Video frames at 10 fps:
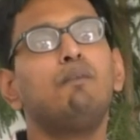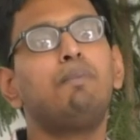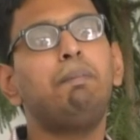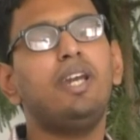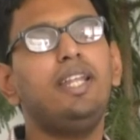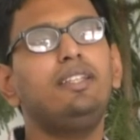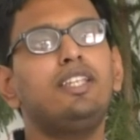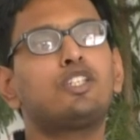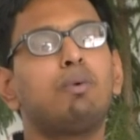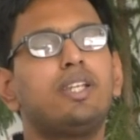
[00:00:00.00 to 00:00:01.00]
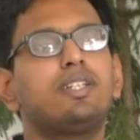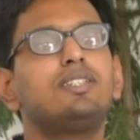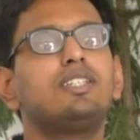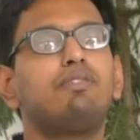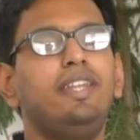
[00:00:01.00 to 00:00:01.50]
Preparing these
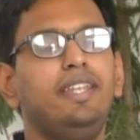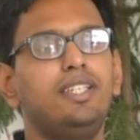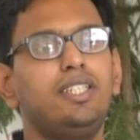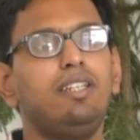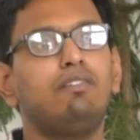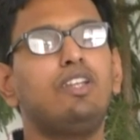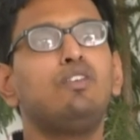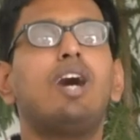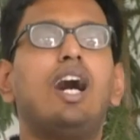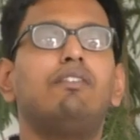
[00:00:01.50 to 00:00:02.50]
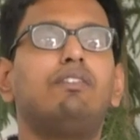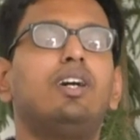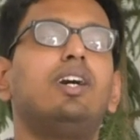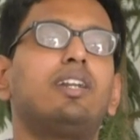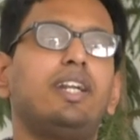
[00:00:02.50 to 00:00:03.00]
questions is very easy when you have
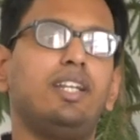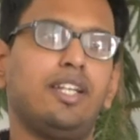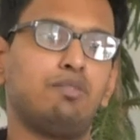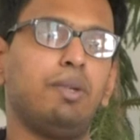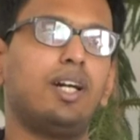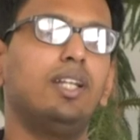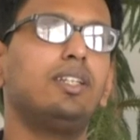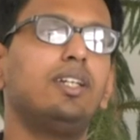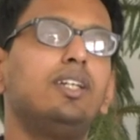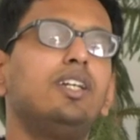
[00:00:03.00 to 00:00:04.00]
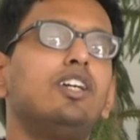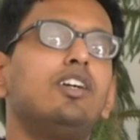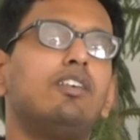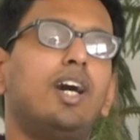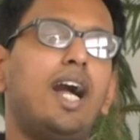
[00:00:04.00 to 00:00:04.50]
read Lakshmikant,
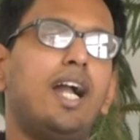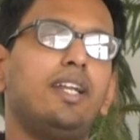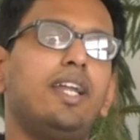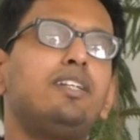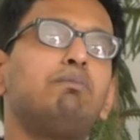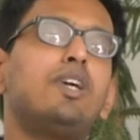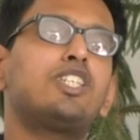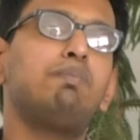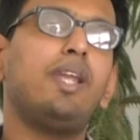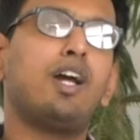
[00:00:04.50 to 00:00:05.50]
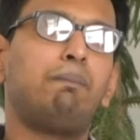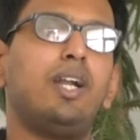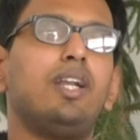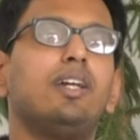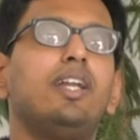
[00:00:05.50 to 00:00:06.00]
and it
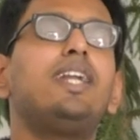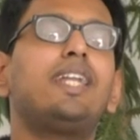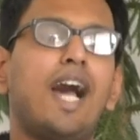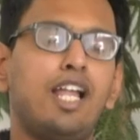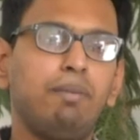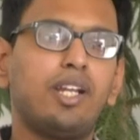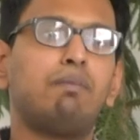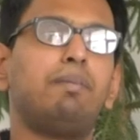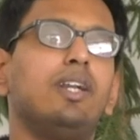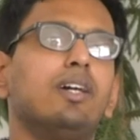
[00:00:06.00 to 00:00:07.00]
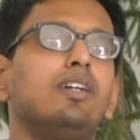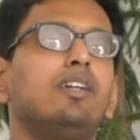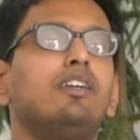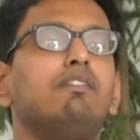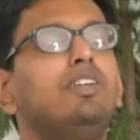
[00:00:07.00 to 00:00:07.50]
can be coupled
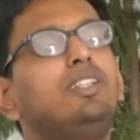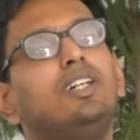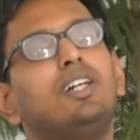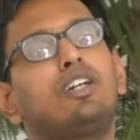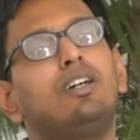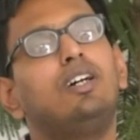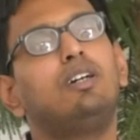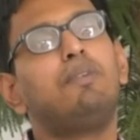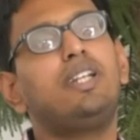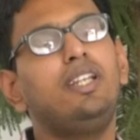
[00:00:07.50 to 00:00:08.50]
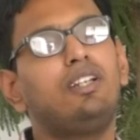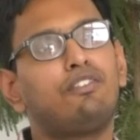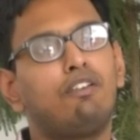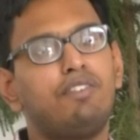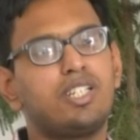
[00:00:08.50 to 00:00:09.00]
with the material
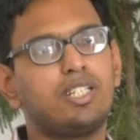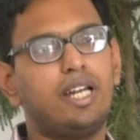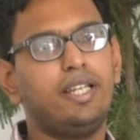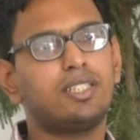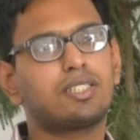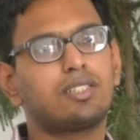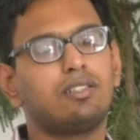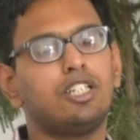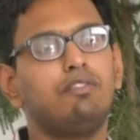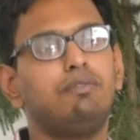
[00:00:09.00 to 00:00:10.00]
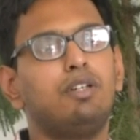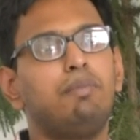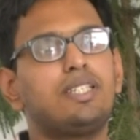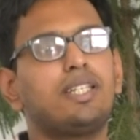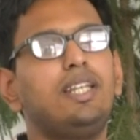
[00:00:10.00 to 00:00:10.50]
from Vision IS,
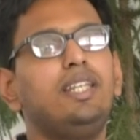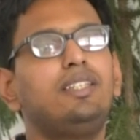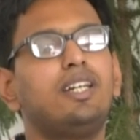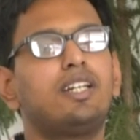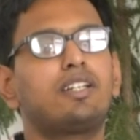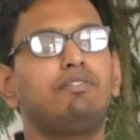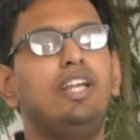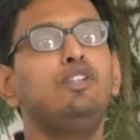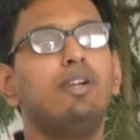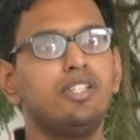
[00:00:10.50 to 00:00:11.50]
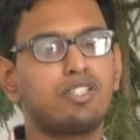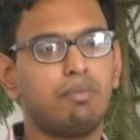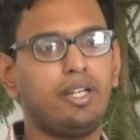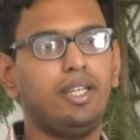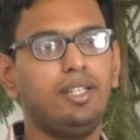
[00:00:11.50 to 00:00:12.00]
basically their value addition
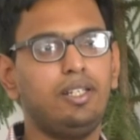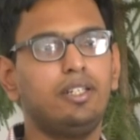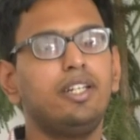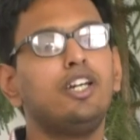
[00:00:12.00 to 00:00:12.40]
material,